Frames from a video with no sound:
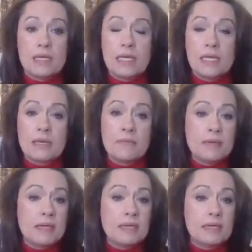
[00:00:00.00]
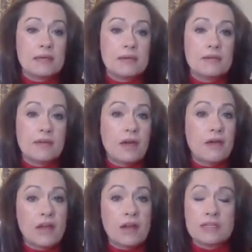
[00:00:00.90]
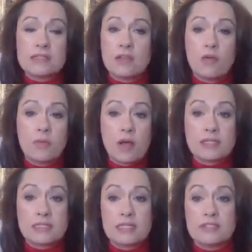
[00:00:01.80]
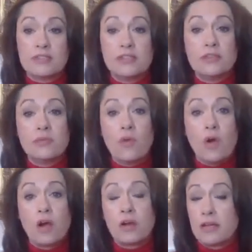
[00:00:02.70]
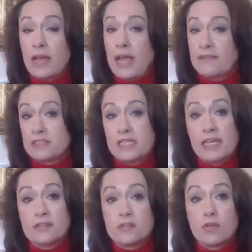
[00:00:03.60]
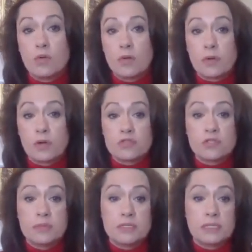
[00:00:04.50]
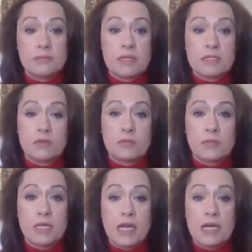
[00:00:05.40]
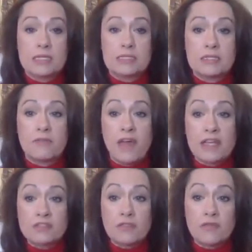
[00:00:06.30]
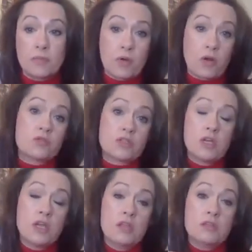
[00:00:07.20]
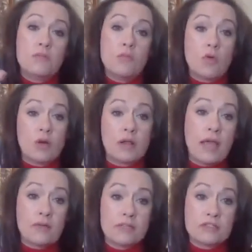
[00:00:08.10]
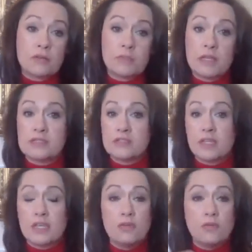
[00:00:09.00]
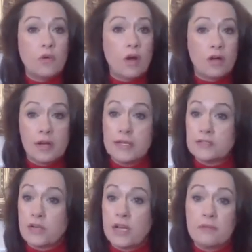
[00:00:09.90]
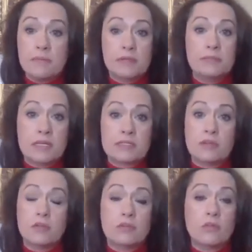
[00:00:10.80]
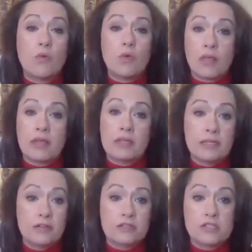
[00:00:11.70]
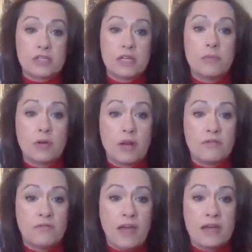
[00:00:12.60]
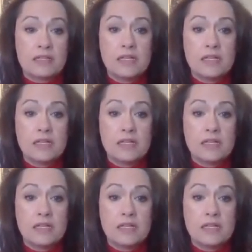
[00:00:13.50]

It can be a very slow process. You are going to have to take a slower approach to building muscle because the faster of approach, the more calorie surplus that you are in trying to build muscle, the more likely you're just going to put on fat.